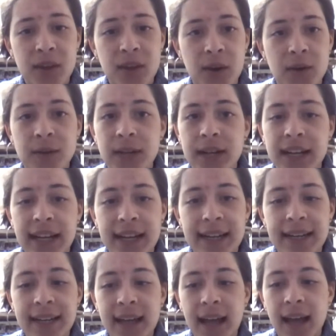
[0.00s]
turned it
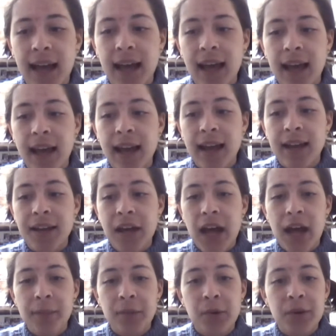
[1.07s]
in, and
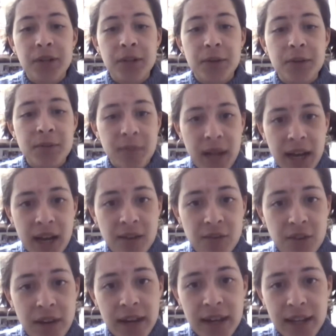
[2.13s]
I'm going to go to bed after
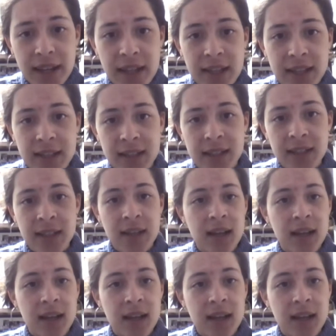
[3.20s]
I edit this.